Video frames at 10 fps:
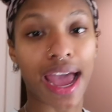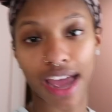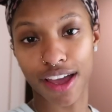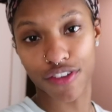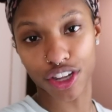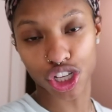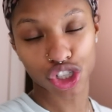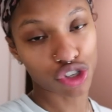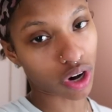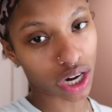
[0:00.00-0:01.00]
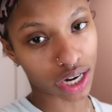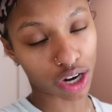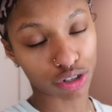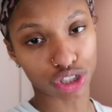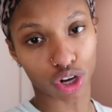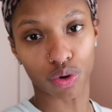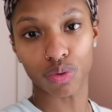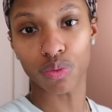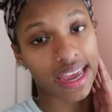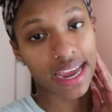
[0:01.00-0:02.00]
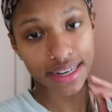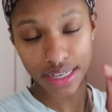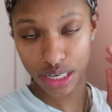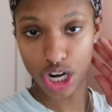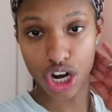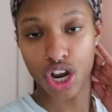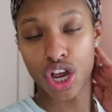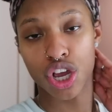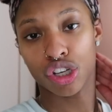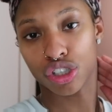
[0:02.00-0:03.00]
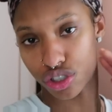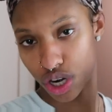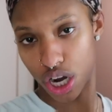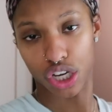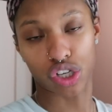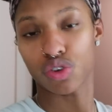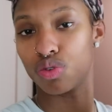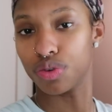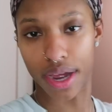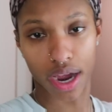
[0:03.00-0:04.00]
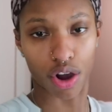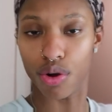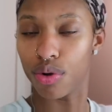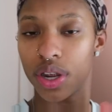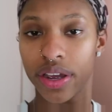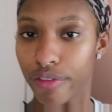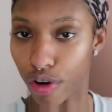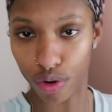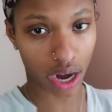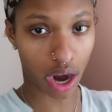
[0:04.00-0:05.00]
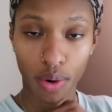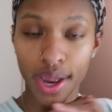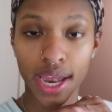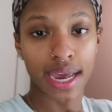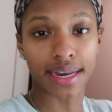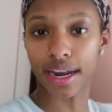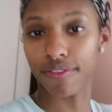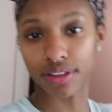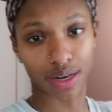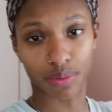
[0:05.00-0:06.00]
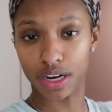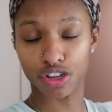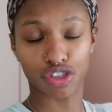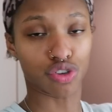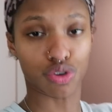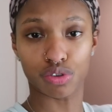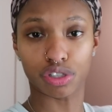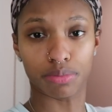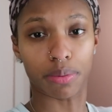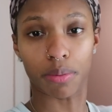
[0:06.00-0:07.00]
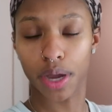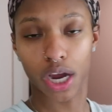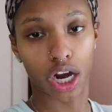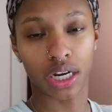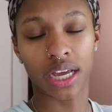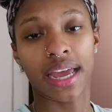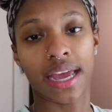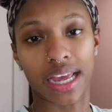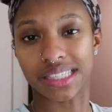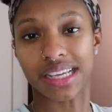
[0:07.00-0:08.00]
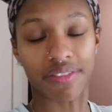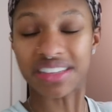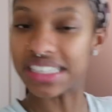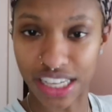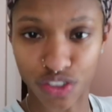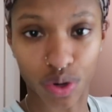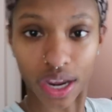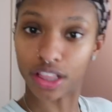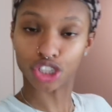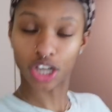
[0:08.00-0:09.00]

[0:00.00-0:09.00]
8:52 right now, so ate dinner, stretched, cooled down, rolled out, did everything that we needed to do to be prepared and to have a successful day at the